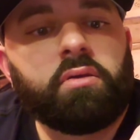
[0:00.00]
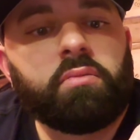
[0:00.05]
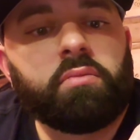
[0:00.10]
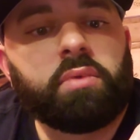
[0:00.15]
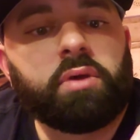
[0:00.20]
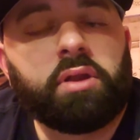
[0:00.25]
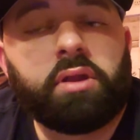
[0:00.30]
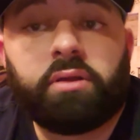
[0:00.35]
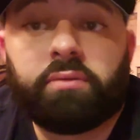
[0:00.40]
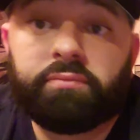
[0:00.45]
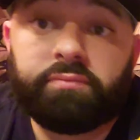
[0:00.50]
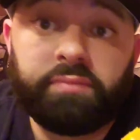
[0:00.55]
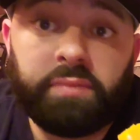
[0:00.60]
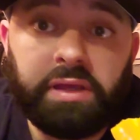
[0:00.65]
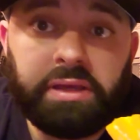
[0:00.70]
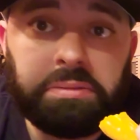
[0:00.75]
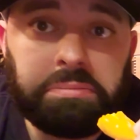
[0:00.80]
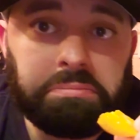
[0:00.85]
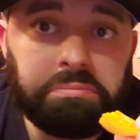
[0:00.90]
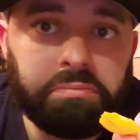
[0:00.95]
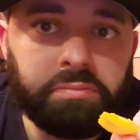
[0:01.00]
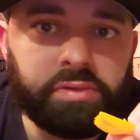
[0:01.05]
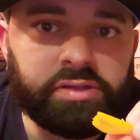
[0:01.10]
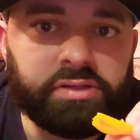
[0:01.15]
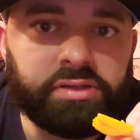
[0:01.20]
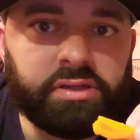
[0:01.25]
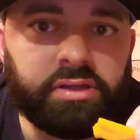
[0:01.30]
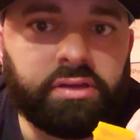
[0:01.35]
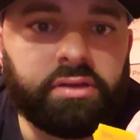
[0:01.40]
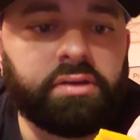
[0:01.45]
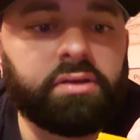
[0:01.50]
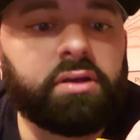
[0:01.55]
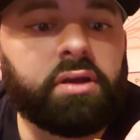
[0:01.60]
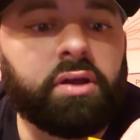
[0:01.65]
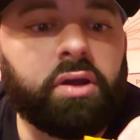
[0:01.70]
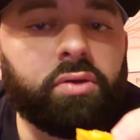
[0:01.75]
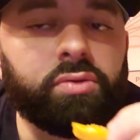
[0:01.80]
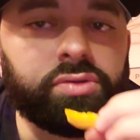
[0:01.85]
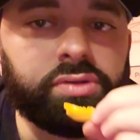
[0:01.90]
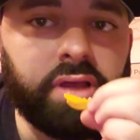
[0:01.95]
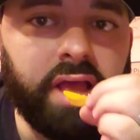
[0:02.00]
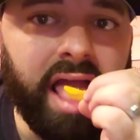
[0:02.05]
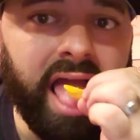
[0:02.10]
But yeah, here it goes.